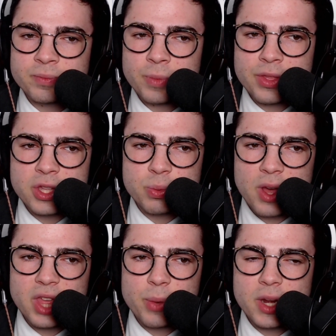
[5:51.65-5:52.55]
If there's
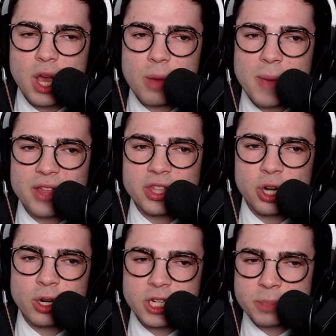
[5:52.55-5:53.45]
one thing we know about the
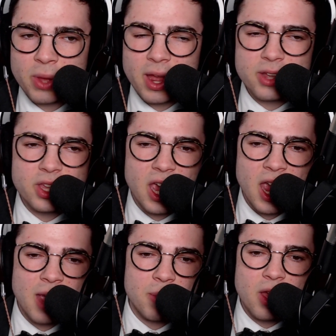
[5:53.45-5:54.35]
dirtiest player in the
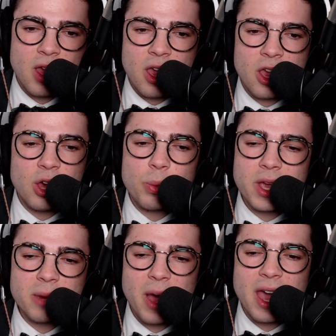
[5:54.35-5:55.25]
game, he'll
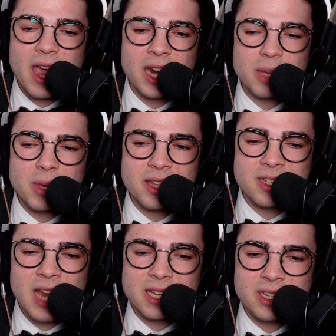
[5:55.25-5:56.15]
win by any means
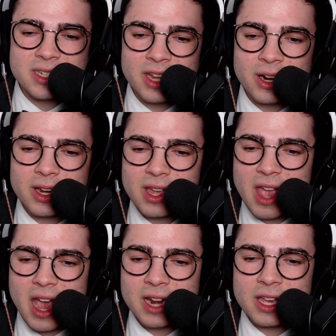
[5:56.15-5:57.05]
necessary.
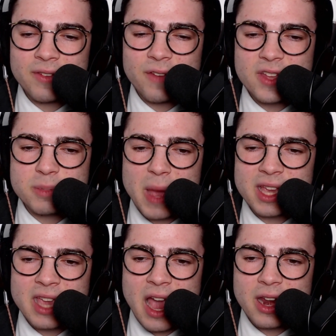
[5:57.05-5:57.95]
And even if it's by
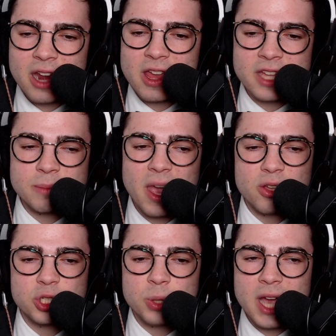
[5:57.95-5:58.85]
countout, as
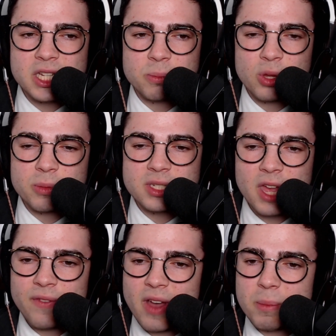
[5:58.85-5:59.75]
Michaels tries to pull
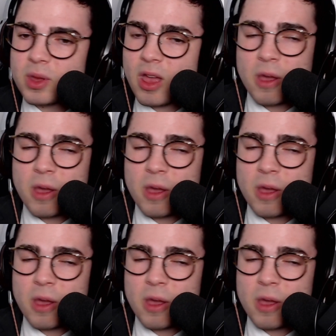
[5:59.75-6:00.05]
himself up.